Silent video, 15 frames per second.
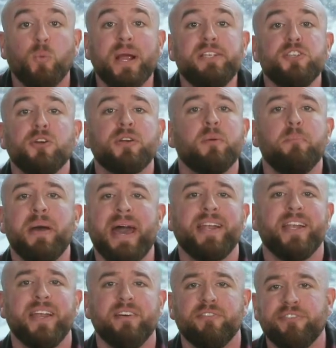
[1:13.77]
Rates are
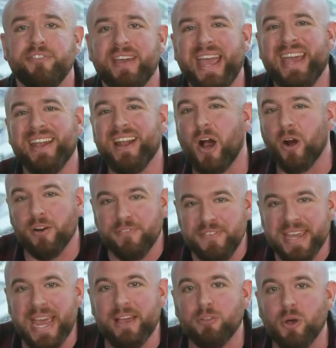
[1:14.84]
competitive, and our
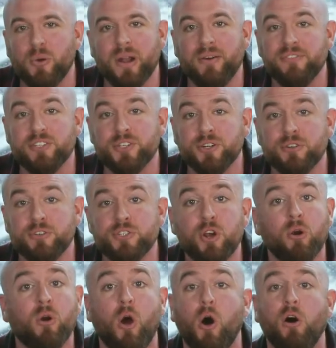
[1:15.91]
VA loan officers
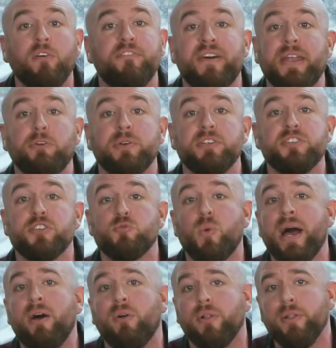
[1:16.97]
are all veterans as
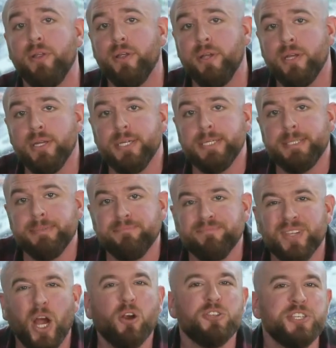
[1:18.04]
well.
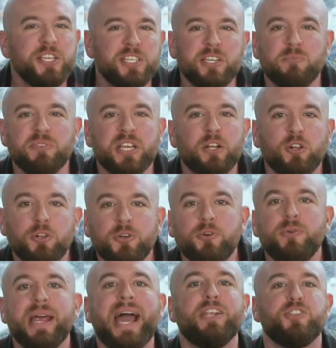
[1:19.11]
Our systems
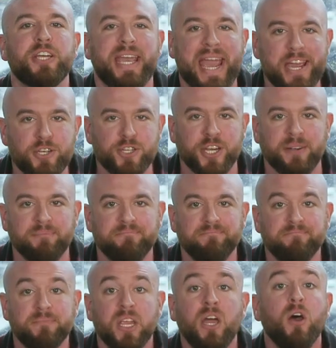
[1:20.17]
include education,
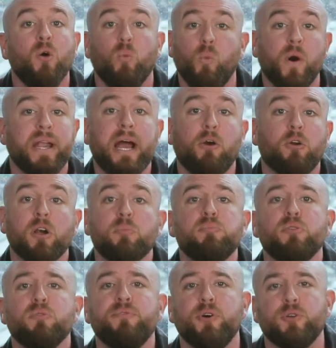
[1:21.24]
one hour
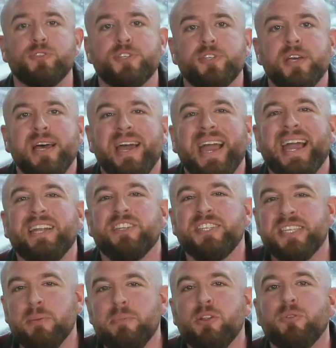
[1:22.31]
approvals, and
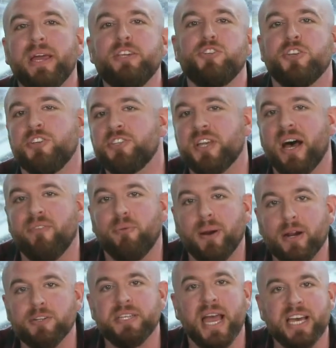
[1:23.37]
simulation
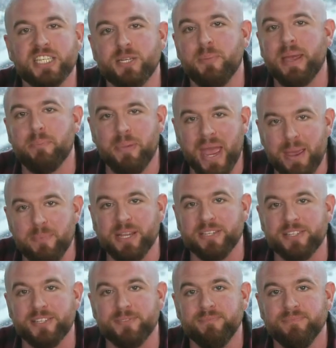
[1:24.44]
software to estimate
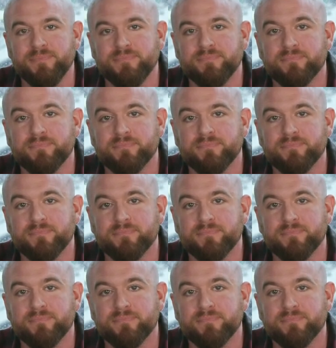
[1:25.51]
payments.